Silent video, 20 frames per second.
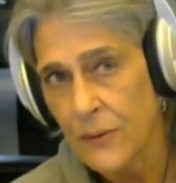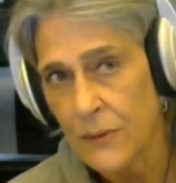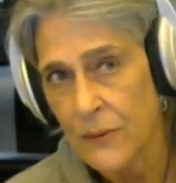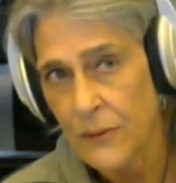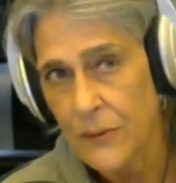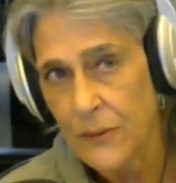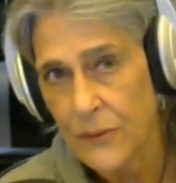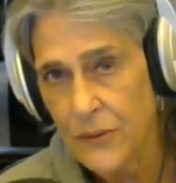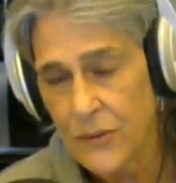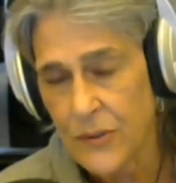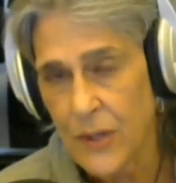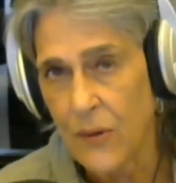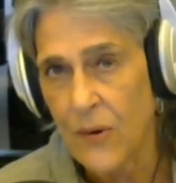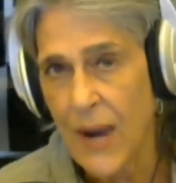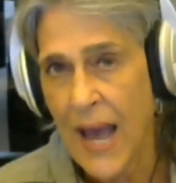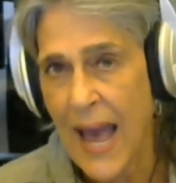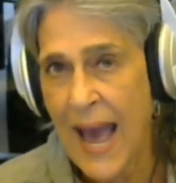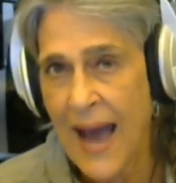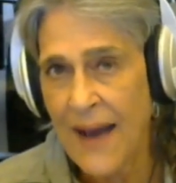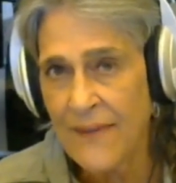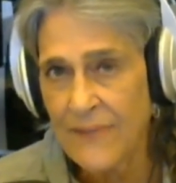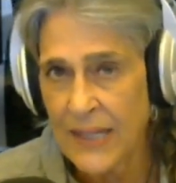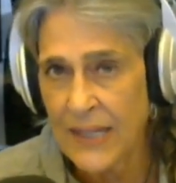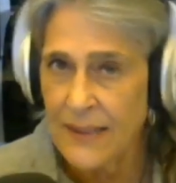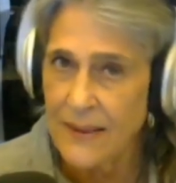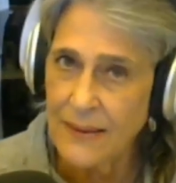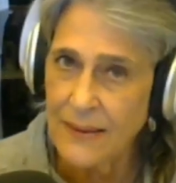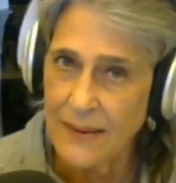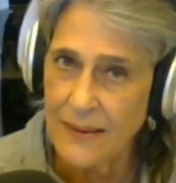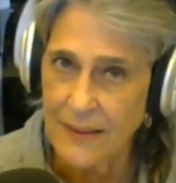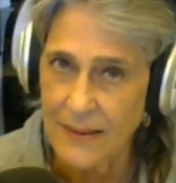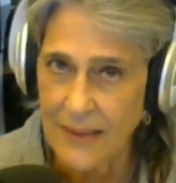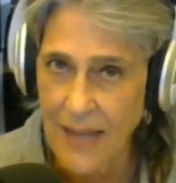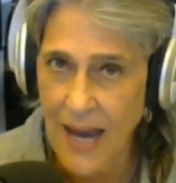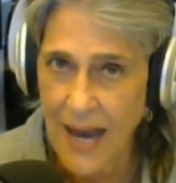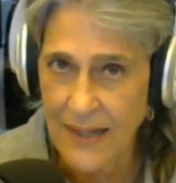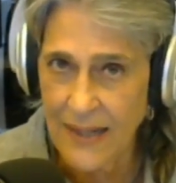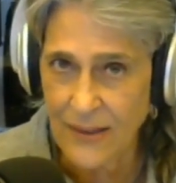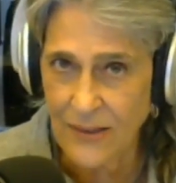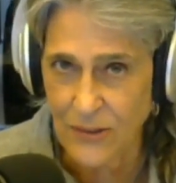So having
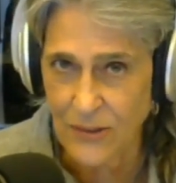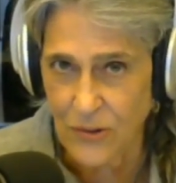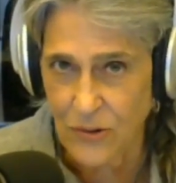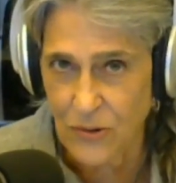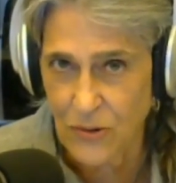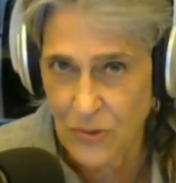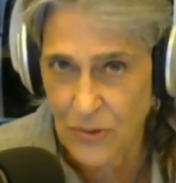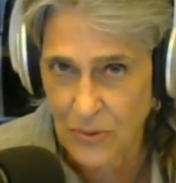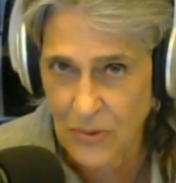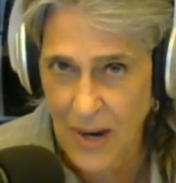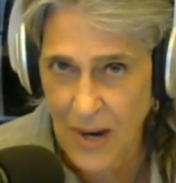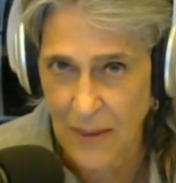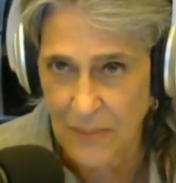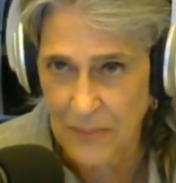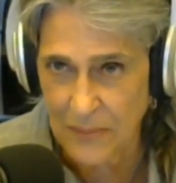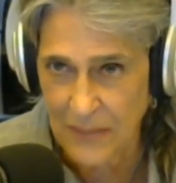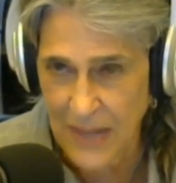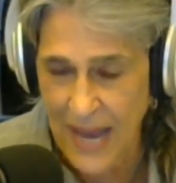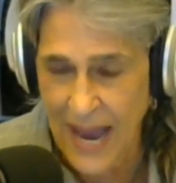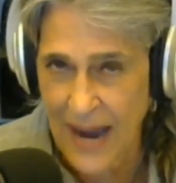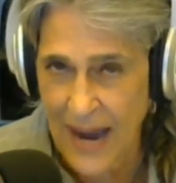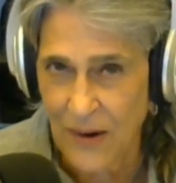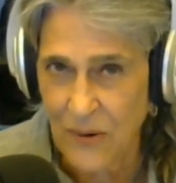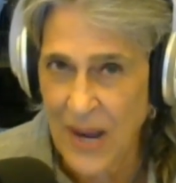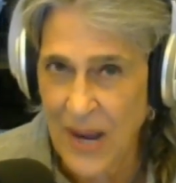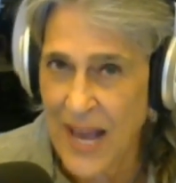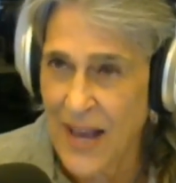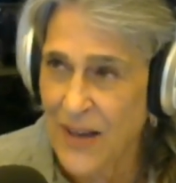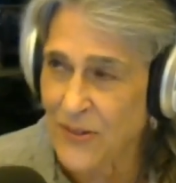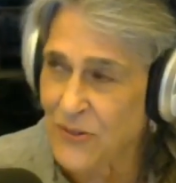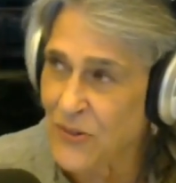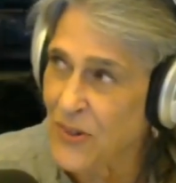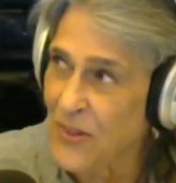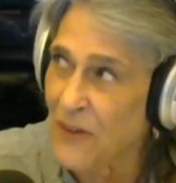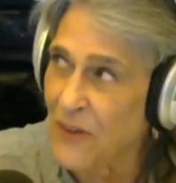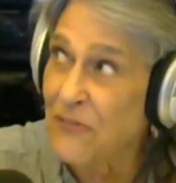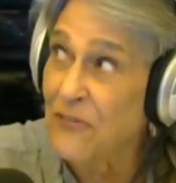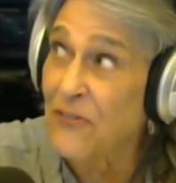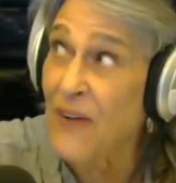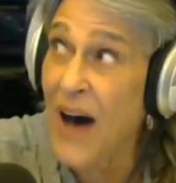Donald Trump now as the
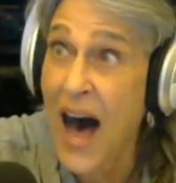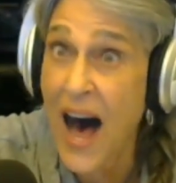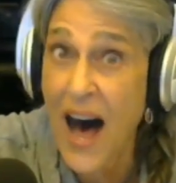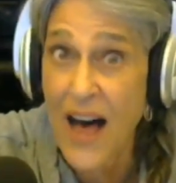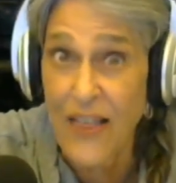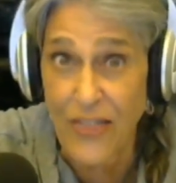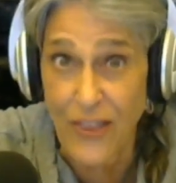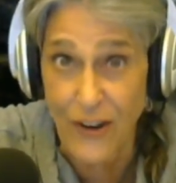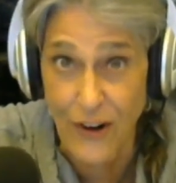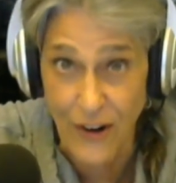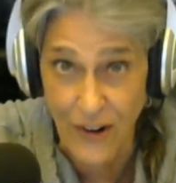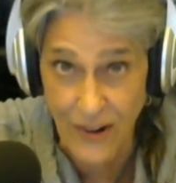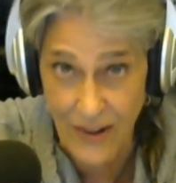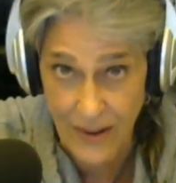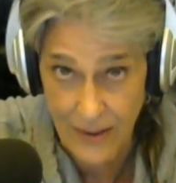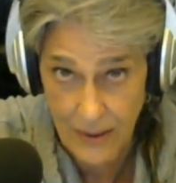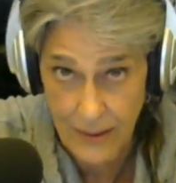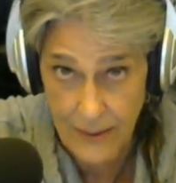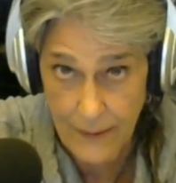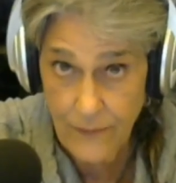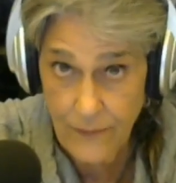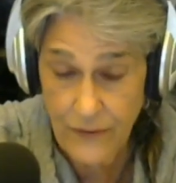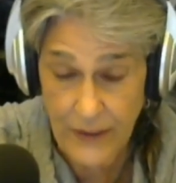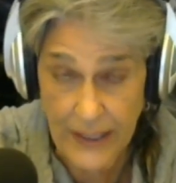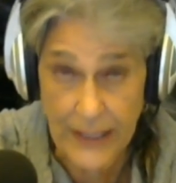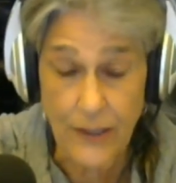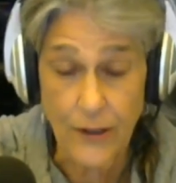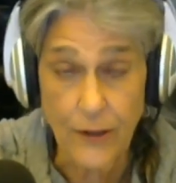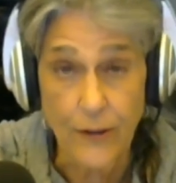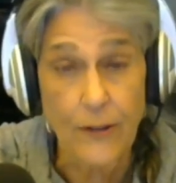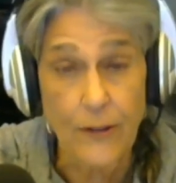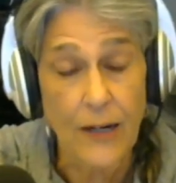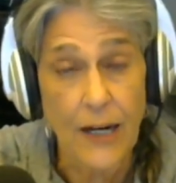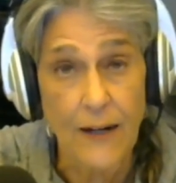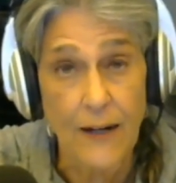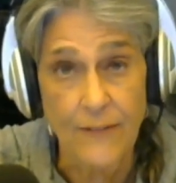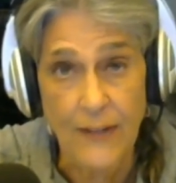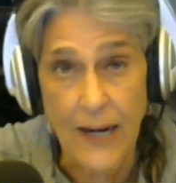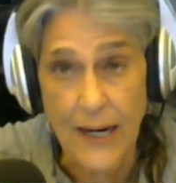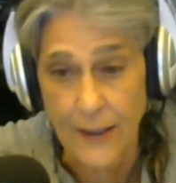father figure
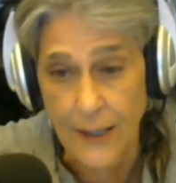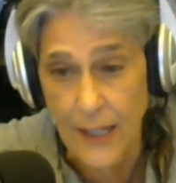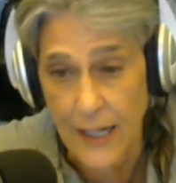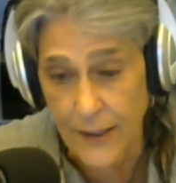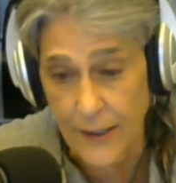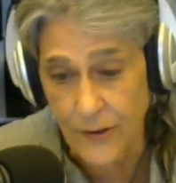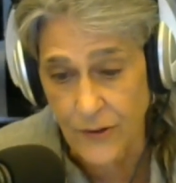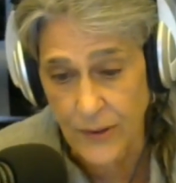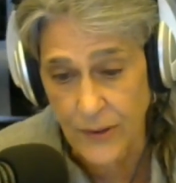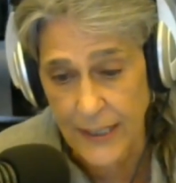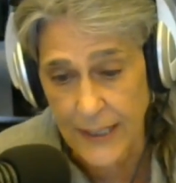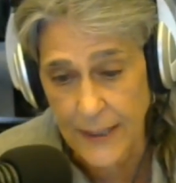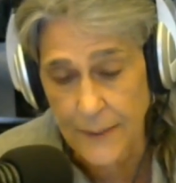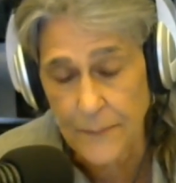of our country,